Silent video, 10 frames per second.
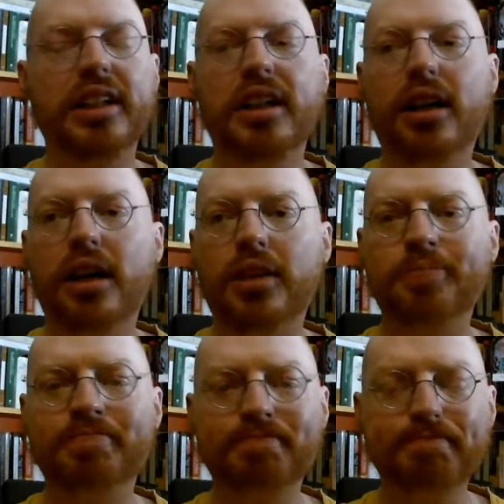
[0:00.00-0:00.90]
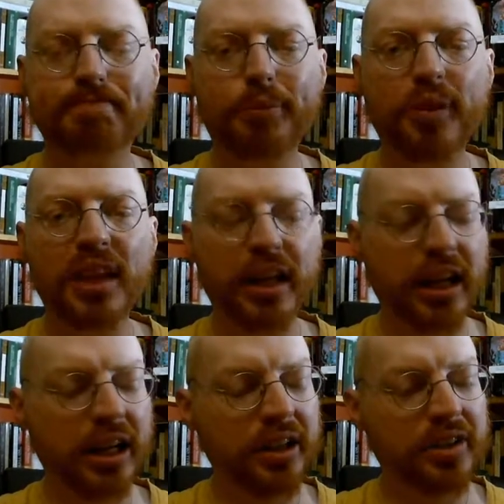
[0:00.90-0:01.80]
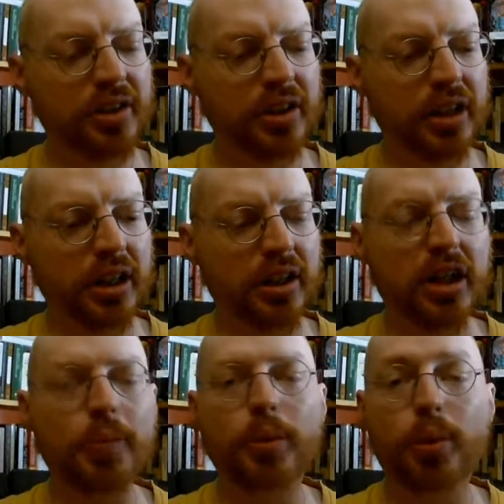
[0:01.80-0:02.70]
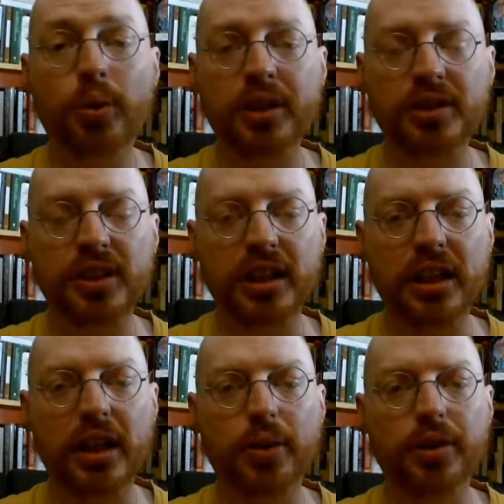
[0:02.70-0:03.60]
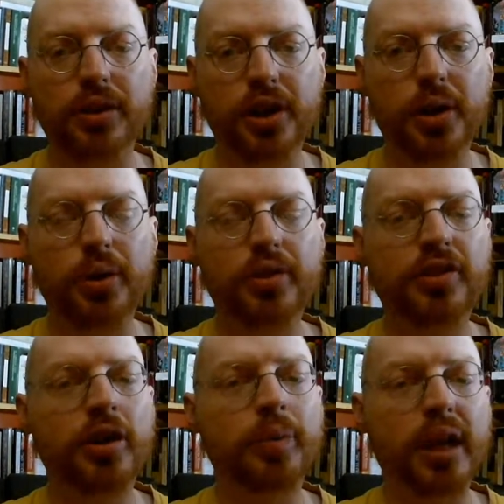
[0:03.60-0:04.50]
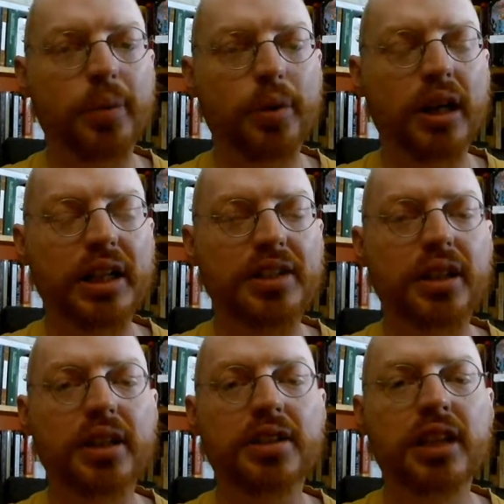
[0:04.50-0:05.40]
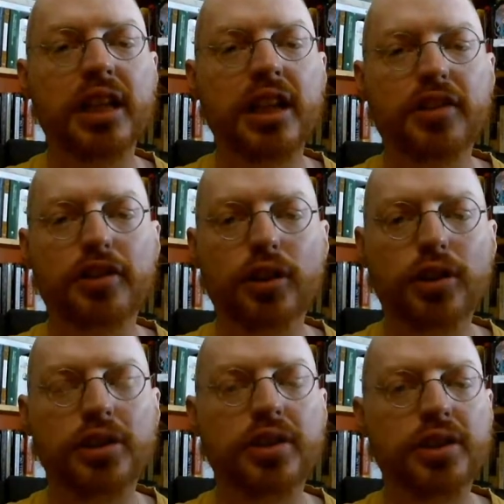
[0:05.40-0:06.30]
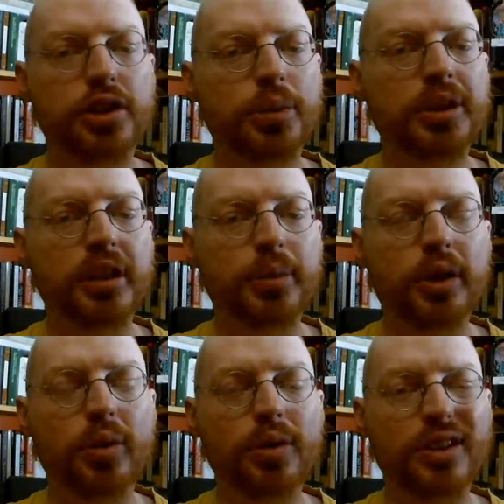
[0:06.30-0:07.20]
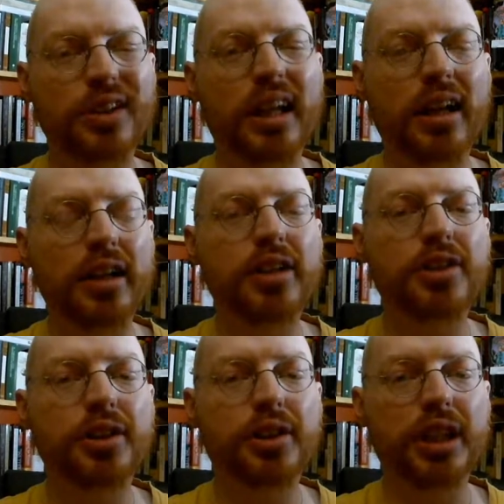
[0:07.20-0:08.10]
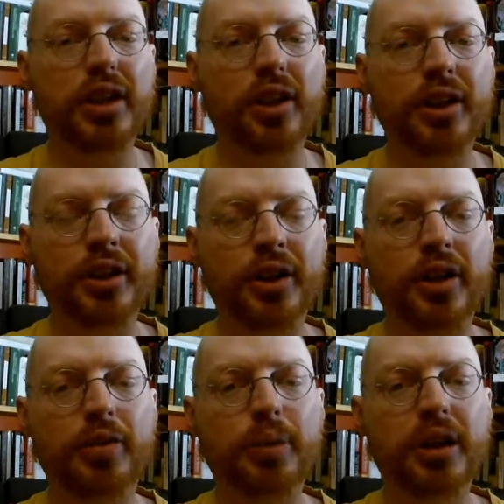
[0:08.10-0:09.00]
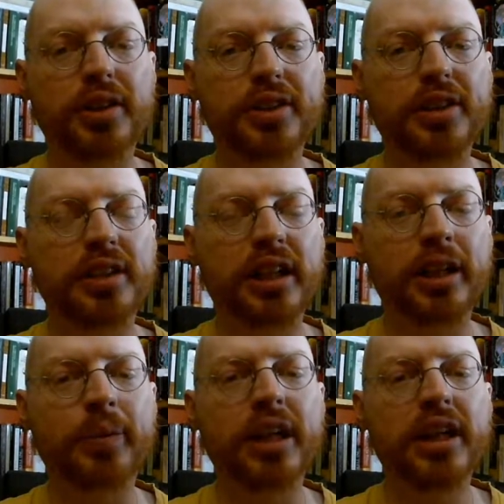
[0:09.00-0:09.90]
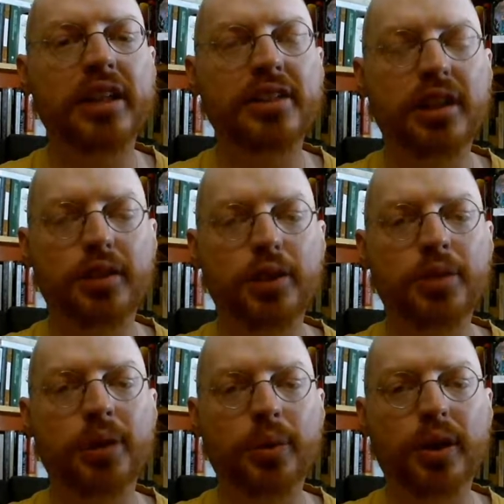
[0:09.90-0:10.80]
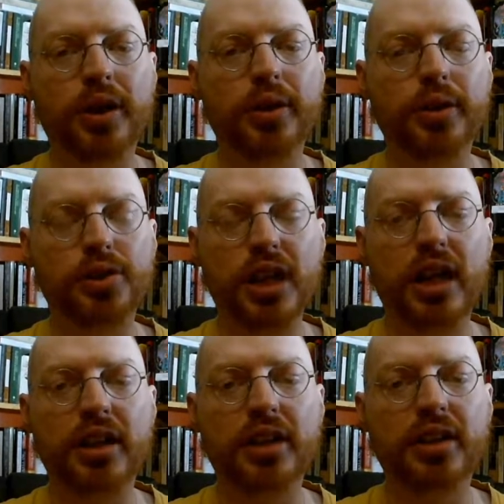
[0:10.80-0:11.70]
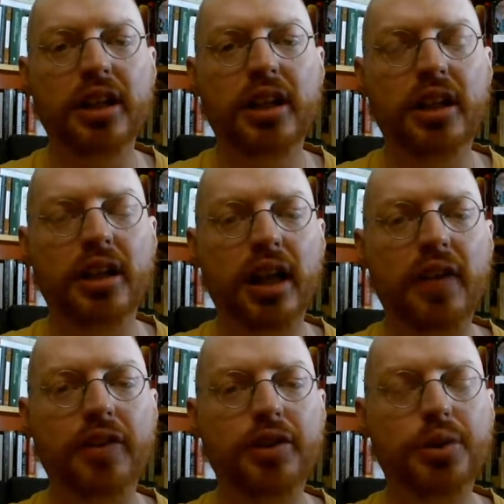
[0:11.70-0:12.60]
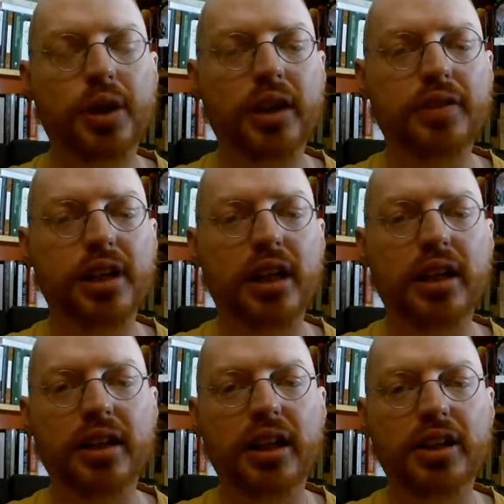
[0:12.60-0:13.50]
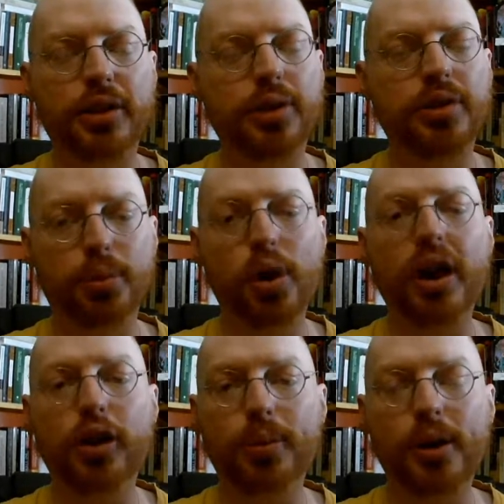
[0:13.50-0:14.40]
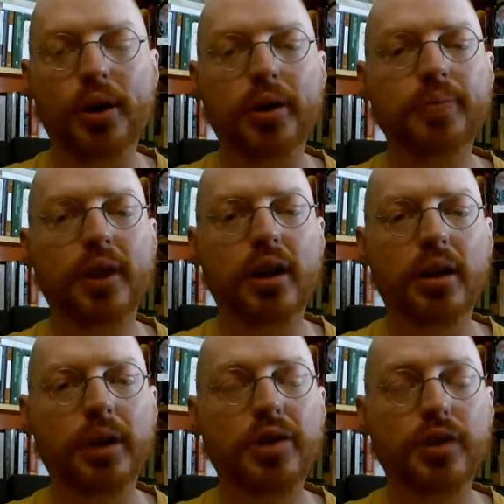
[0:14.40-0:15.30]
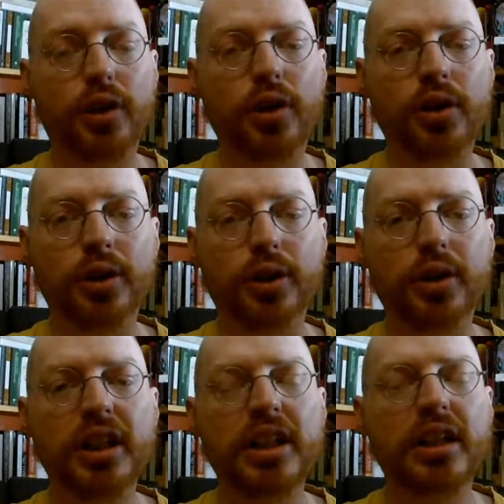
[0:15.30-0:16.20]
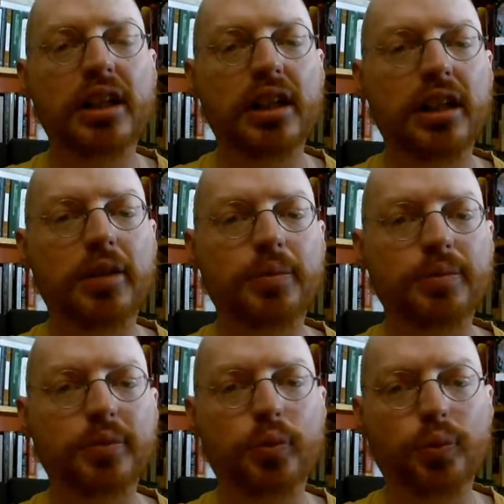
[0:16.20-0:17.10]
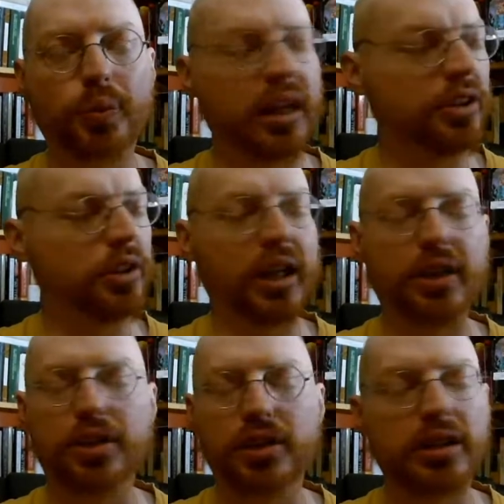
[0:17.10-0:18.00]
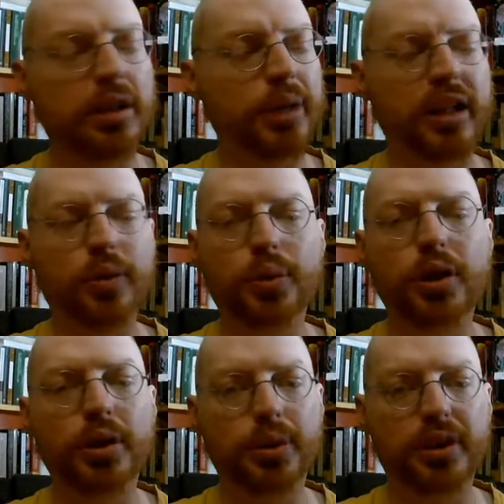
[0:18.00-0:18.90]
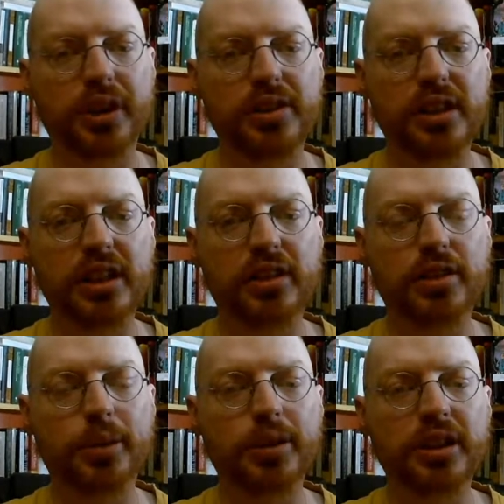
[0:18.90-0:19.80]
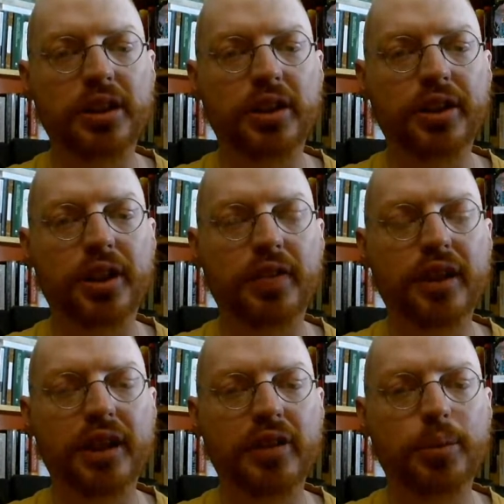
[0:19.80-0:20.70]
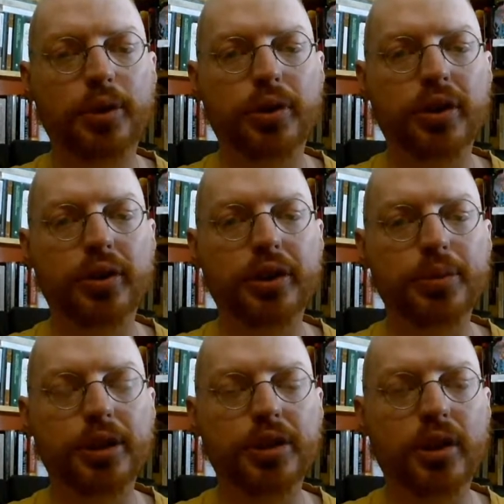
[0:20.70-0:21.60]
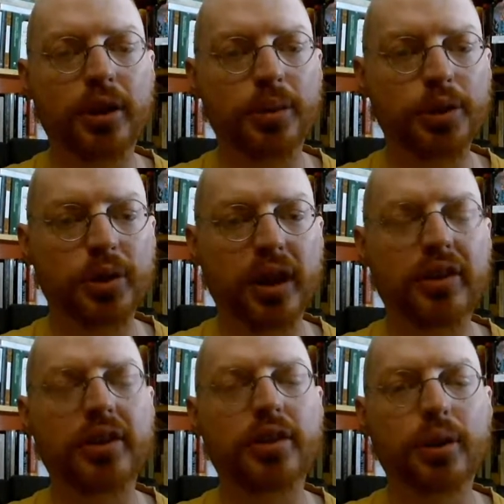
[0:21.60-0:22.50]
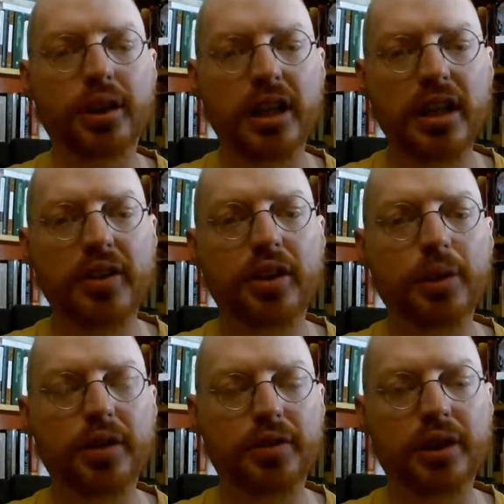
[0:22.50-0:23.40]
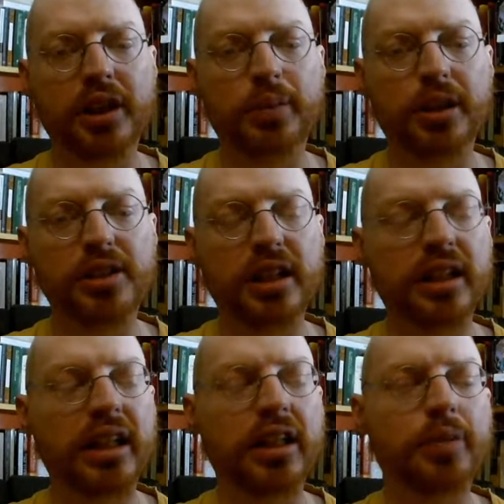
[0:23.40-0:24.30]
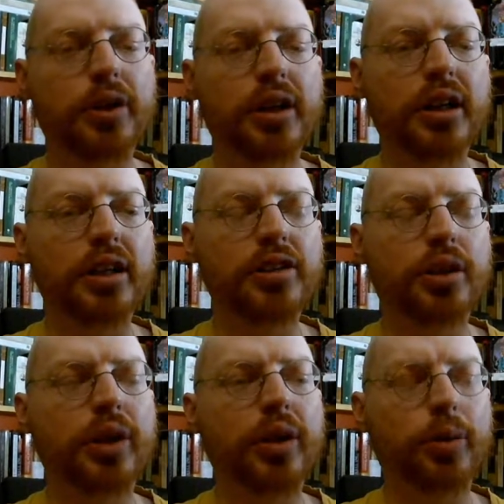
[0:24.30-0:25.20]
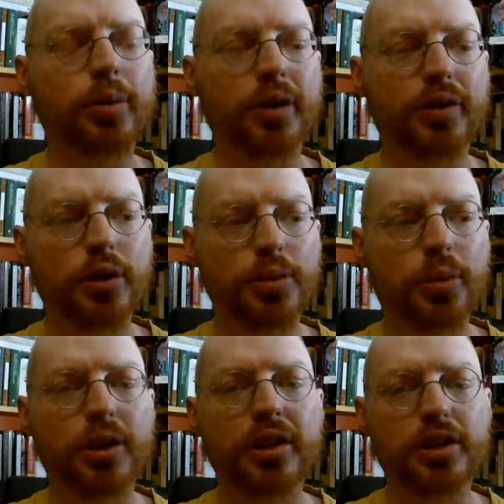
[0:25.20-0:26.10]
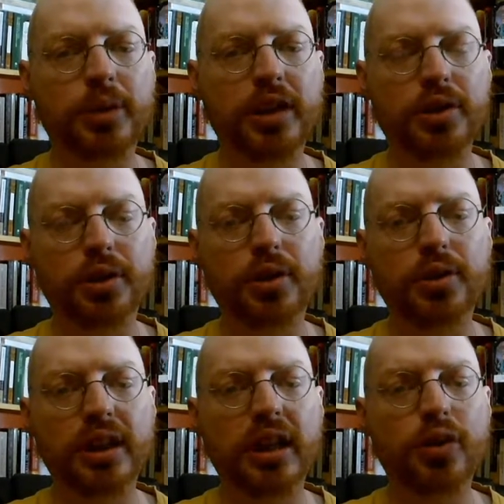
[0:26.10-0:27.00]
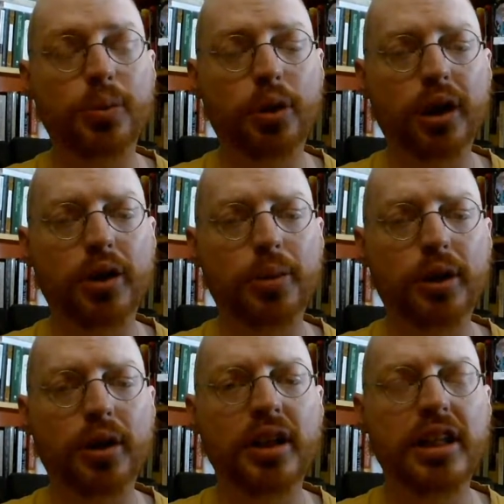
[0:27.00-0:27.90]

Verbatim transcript: Um, and uh, a couple points that I would note from that process. First, the serpentine belt was a lot easier to get on and off because this time, instead of using my regular socket, a half-inch drive socket, I used the breaker bar, uh, much longer. Um, and so that just, it made it really, really easy to get the serpentine on and off. I didn't have to put nearly as much arm strength into it, thereby freeing up my second hand. Uh, so that would be my first point, is to make sure you use an actual breaker bar,